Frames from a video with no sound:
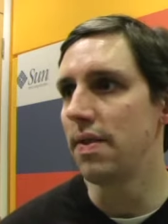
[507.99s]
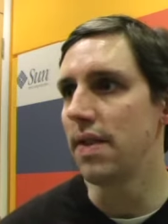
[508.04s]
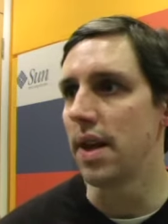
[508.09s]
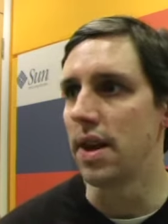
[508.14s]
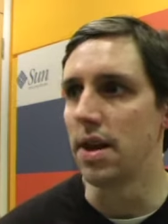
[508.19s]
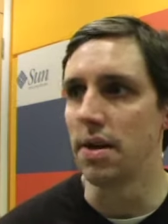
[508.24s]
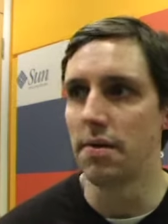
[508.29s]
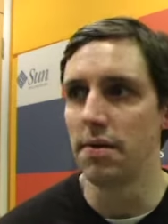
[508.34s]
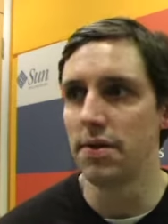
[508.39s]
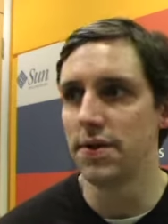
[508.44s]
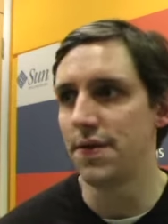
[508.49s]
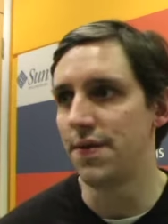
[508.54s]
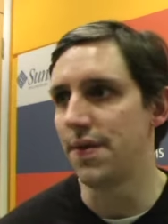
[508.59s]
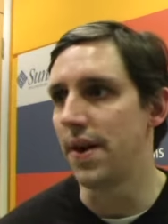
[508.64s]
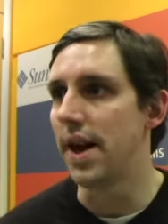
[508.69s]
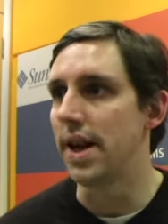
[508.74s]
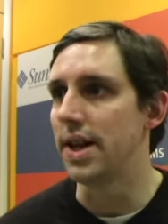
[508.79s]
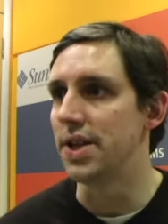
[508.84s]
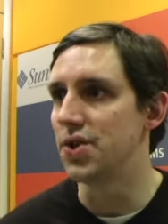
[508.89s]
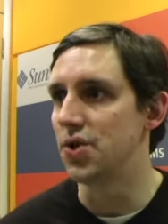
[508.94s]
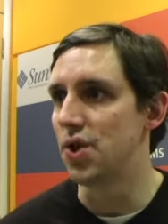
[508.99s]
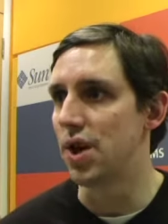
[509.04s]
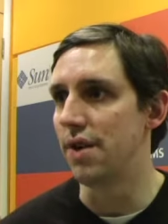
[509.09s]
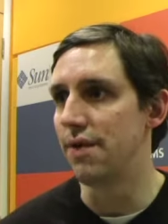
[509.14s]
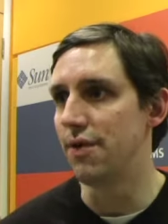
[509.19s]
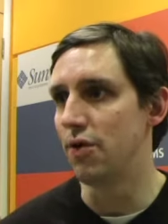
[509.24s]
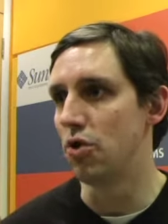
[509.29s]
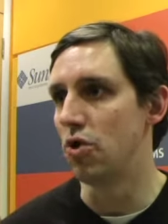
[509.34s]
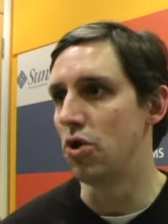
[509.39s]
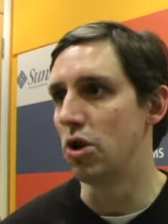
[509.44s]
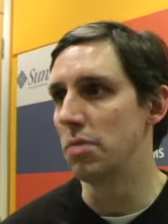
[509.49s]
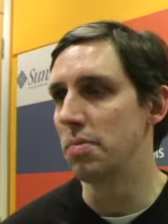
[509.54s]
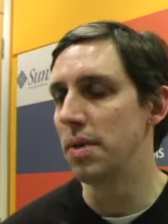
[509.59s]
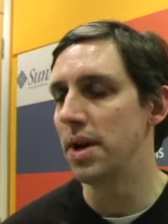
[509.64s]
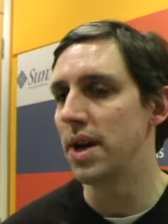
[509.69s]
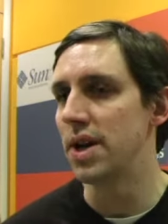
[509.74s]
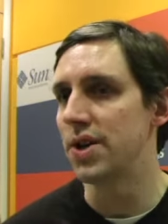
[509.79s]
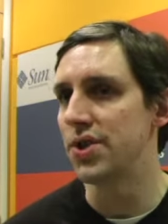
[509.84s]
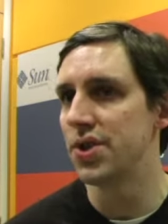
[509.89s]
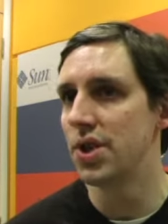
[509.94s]
then it's fairly straightforward
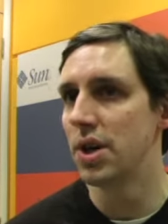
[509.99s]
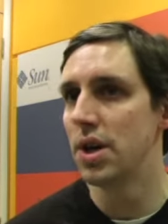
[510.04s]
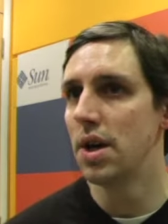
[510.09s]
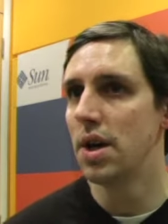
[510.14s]
because